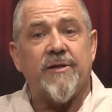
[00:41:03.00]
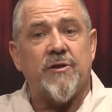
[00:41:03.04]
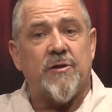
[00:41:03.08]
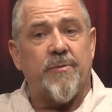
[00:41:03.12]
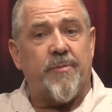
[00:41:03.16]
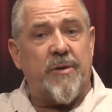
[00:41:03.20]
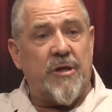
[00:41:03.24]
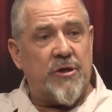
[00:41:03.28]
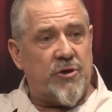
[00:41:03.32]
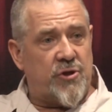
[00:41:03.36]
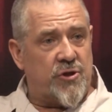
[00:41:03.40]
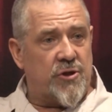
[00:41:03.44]
to
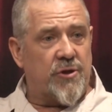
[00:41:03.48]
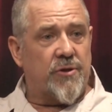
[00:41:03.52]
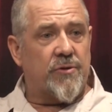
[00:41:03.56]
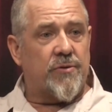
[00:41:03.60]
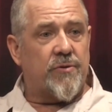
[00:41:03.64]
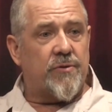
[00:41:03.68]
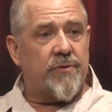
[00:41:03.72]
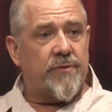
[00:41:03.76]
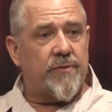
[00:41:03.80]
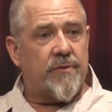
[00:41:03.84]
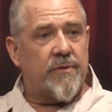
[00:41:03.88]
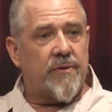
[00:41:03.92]
be
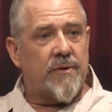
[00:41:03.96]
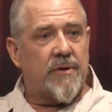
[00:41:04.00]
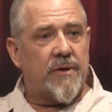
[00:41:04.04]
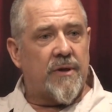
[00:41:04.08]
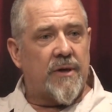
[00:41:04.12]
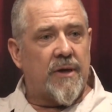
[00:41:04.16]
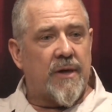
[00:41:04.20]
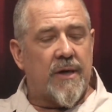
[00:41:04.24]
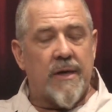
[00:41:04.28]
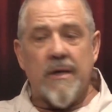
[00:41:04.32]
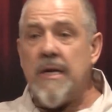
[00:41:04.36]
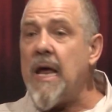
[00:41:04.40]
chilled.
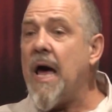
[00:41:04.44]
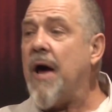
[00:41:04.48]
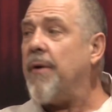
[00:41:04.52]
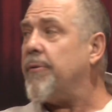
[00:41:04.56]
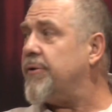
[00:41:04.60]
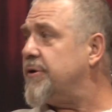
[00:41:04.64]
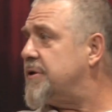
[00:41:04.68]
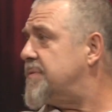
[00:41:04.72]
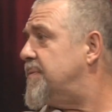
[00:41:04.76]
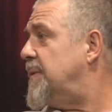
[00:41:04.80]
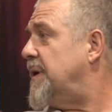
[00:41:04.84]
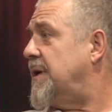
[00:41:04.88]
Now
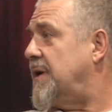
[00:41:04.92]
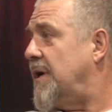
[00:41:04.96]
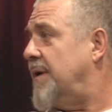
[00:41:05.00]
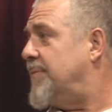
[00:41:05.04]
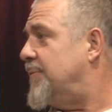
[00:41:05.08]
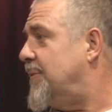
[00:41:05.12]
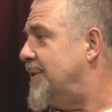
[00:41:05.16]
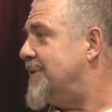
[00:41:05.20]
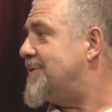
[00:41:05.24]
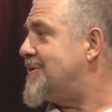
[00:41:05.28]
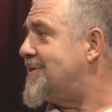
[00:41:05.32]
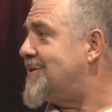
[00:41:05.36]
it's become
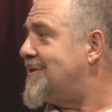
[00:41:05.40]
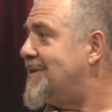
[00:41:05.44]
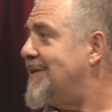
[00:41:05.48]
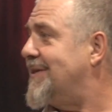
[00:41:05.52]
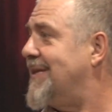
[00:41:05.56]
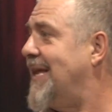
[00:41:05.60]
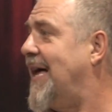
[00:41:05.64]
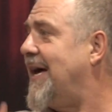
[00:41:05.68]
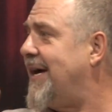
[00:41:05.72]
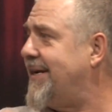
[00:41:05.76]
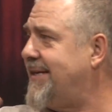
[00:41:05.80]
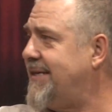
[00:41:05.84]
this
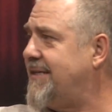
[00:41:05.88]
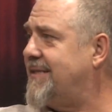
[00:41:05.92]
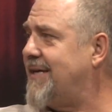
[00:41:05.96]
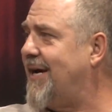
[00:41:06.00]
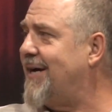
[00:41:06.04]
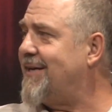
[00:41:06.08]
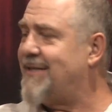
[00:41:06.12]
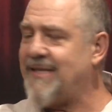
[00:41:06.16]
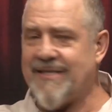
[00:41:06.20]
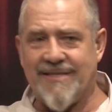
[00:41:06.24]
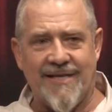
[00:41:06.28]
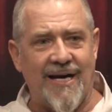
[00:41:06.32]

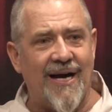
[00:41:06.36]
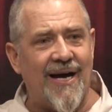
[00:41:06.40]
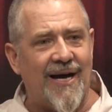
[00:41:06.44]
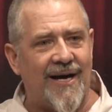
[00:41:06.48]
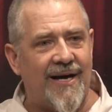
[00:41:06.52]
la-di-da-di-da.